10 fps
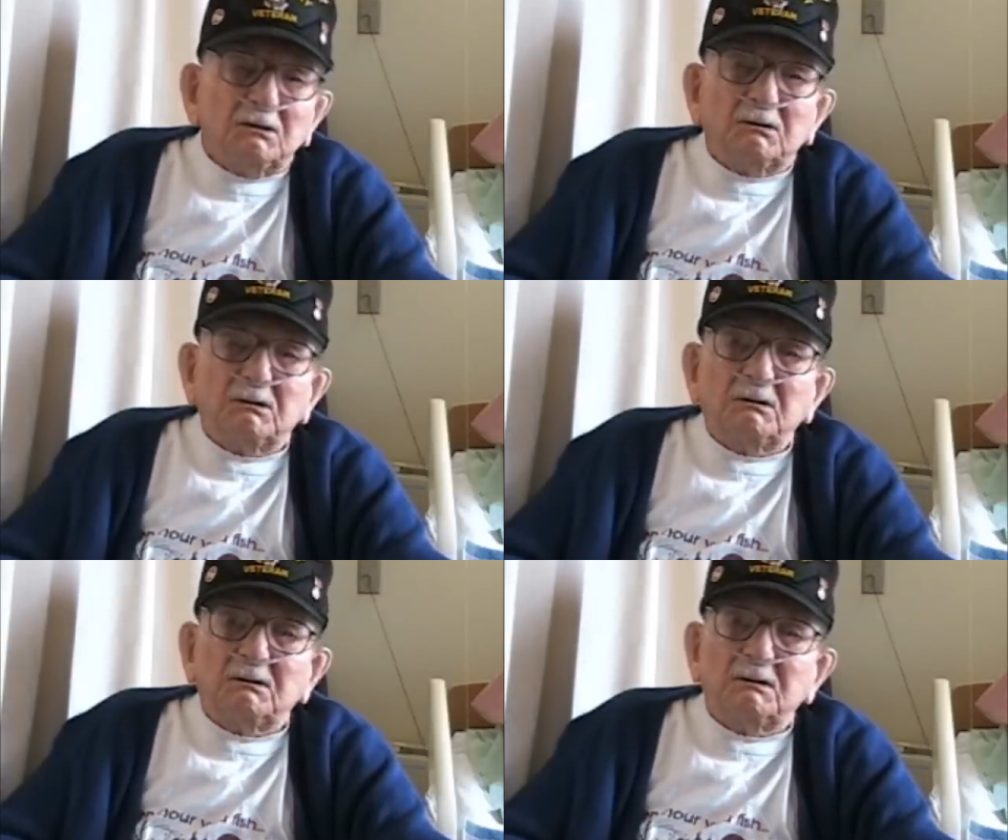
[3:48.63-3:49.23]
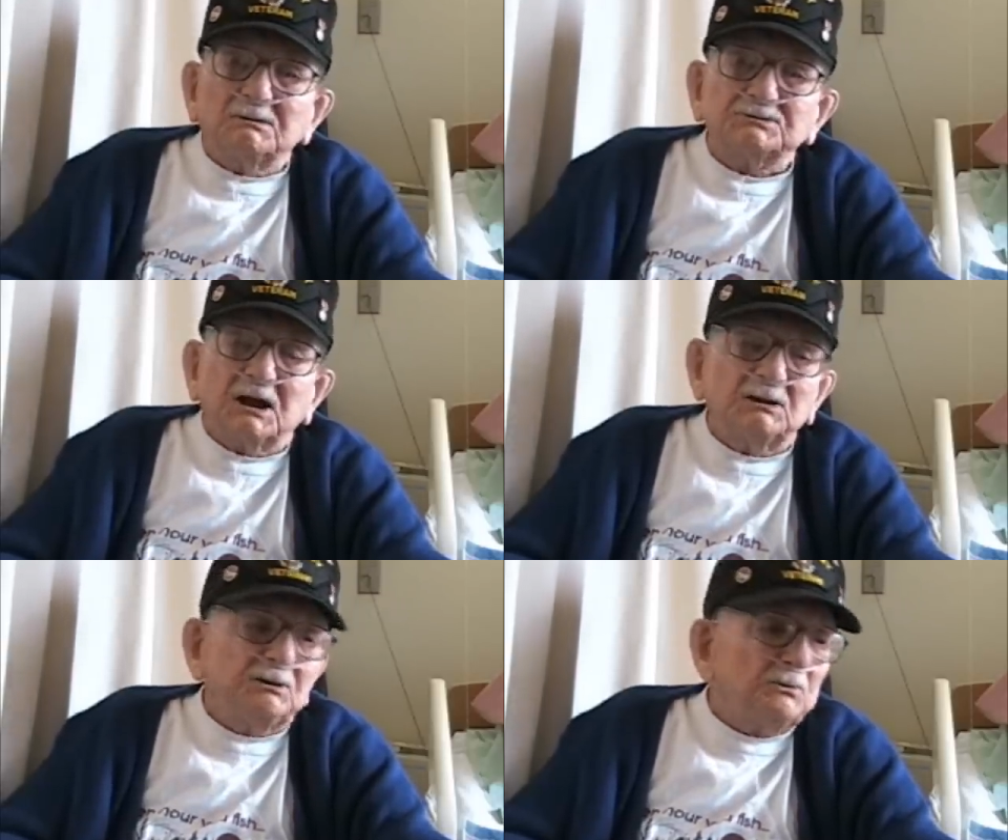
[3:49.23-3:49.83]
Oh, I,
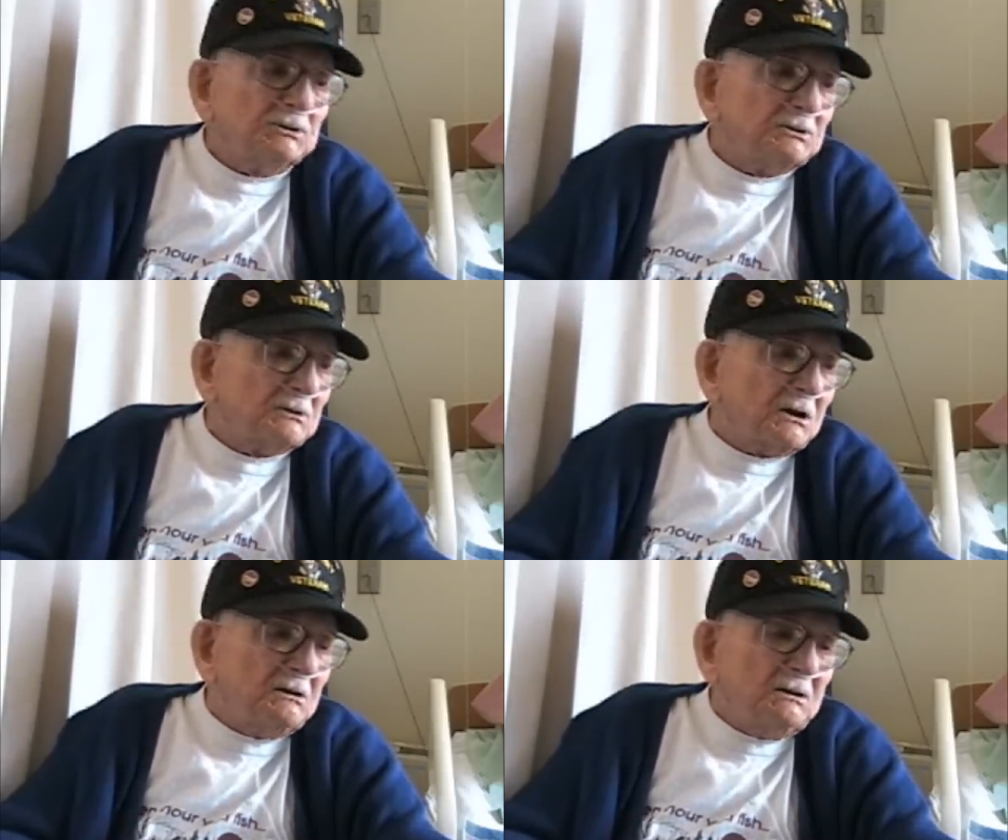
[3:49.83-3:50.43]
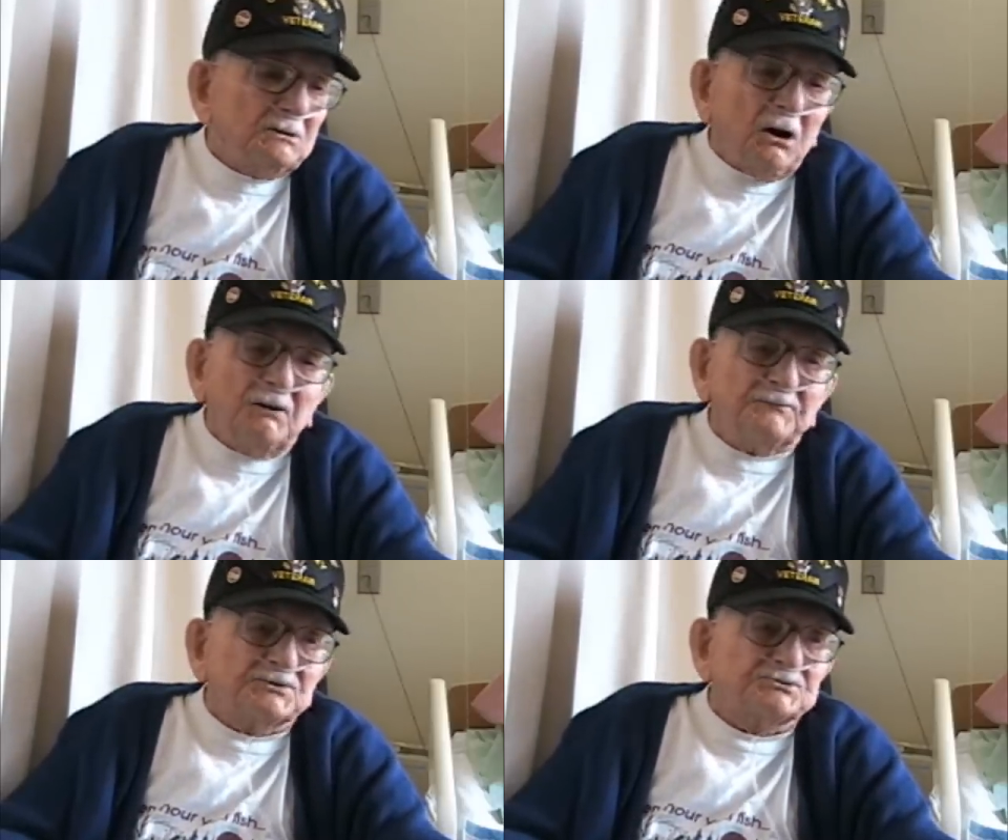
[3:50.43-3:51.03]
I don't know what the
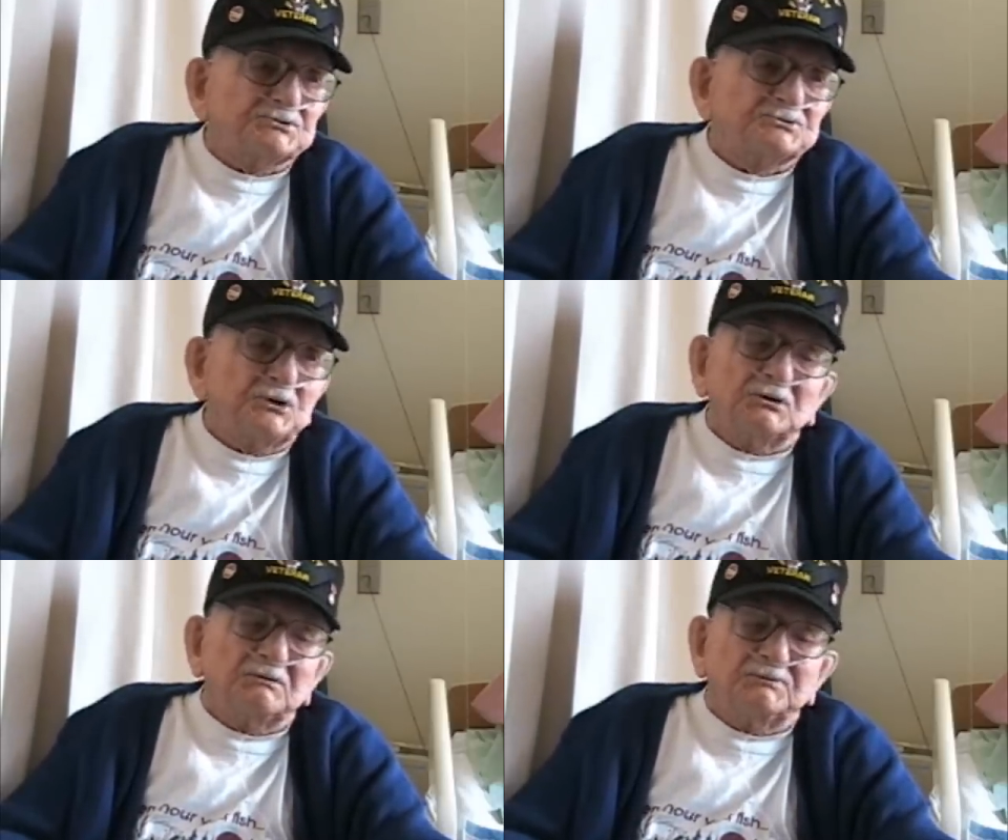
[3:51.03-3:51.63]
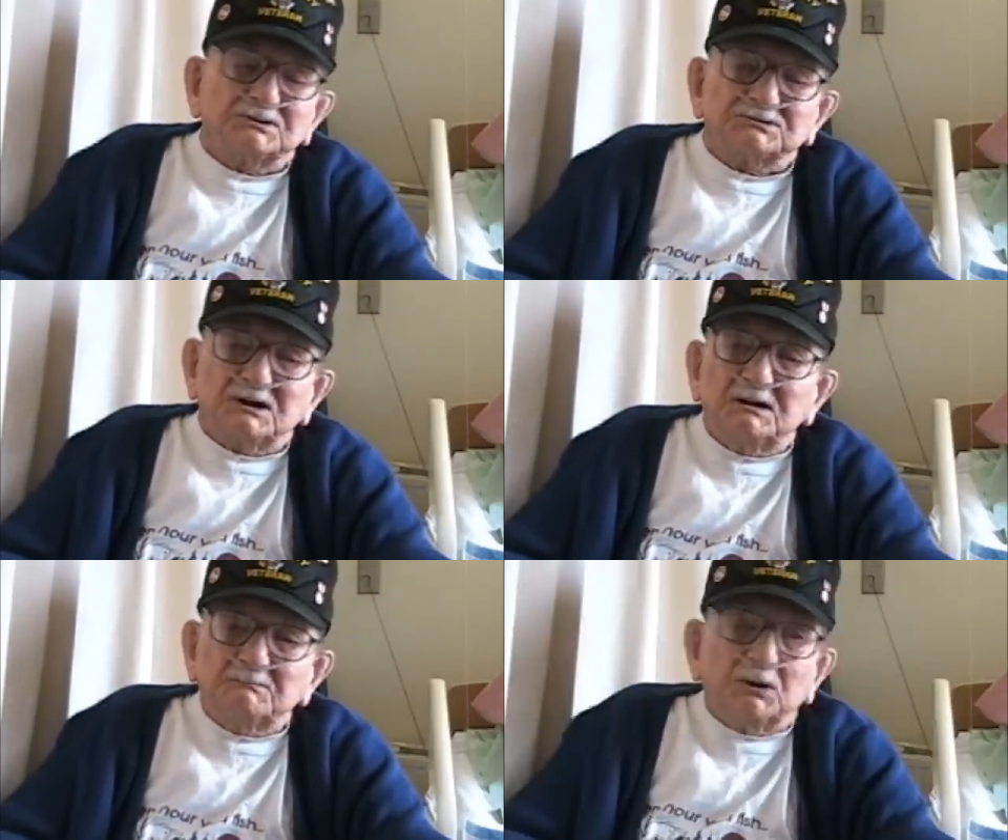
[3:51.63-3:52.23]
all of us is of us.
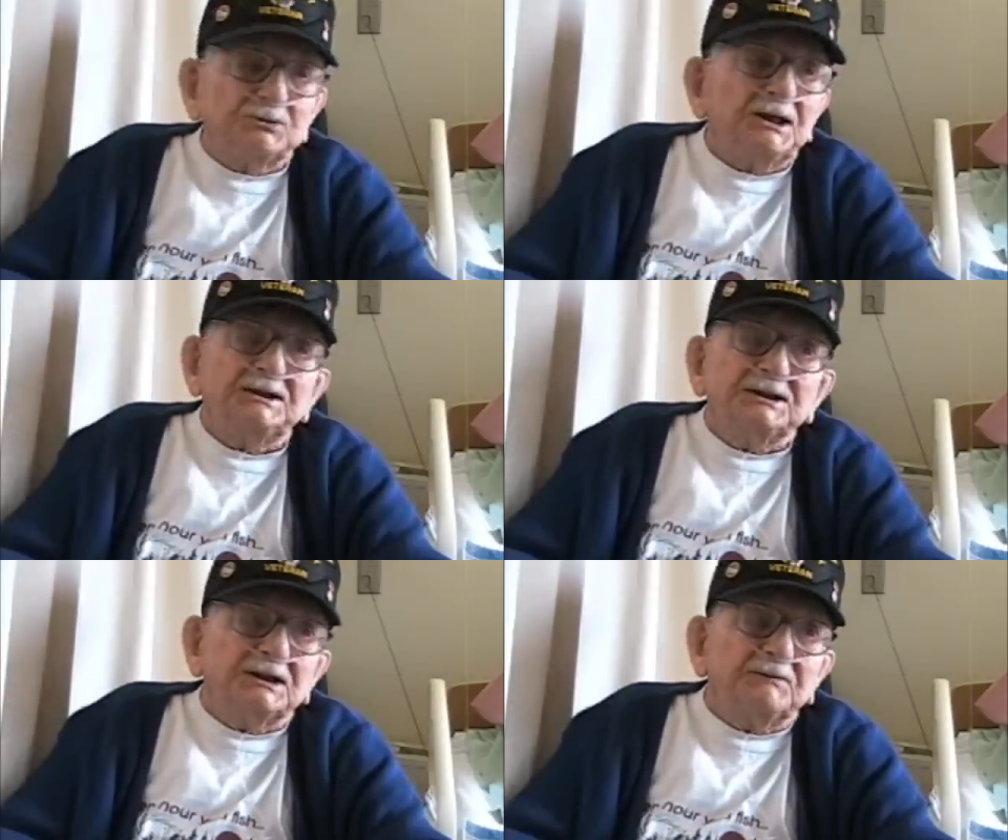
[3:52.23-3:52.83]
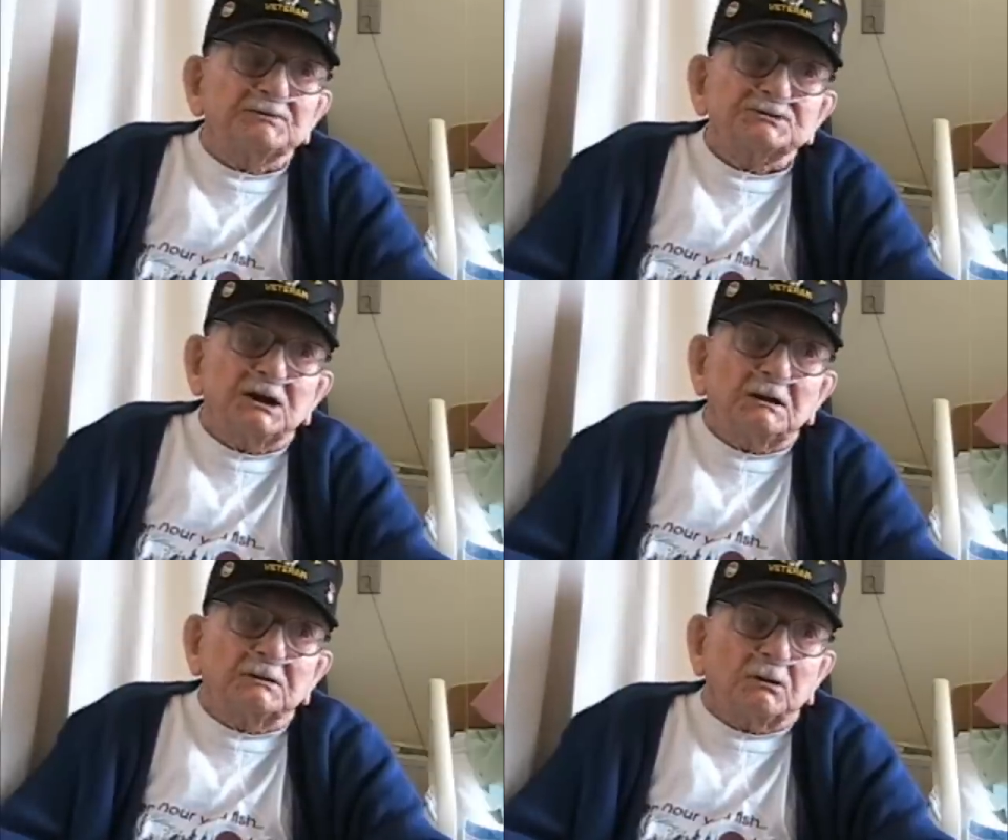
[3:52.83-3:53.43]
So they didn't give us
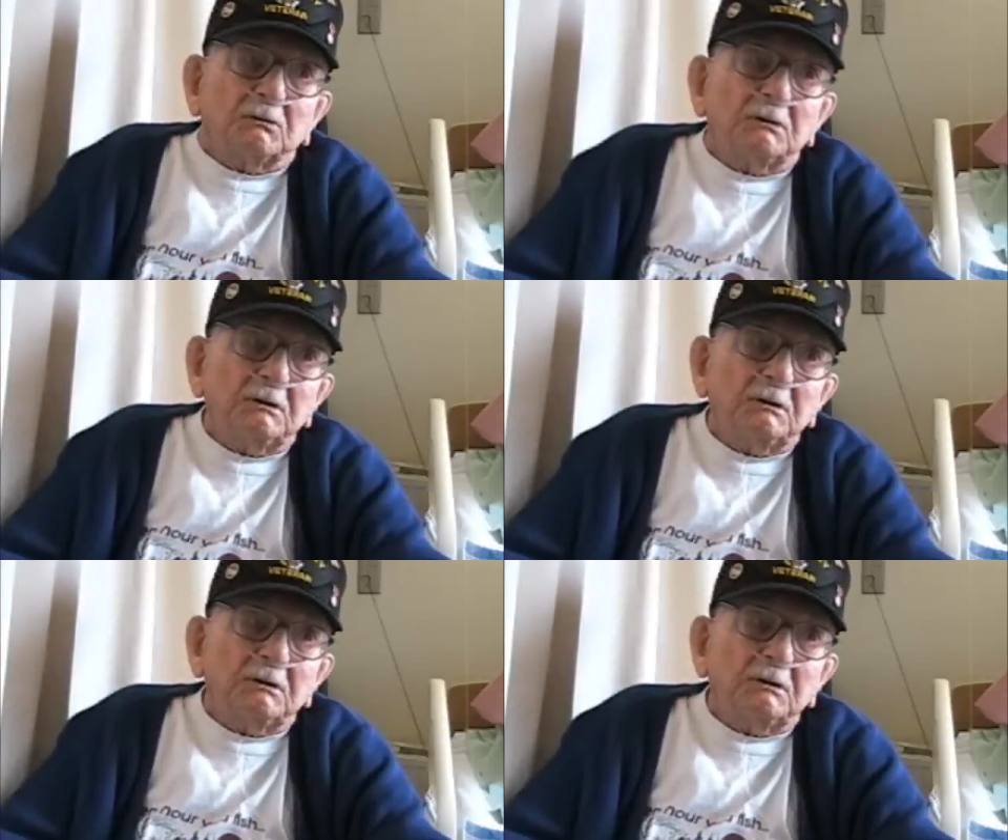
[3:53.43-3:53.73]
hell, though.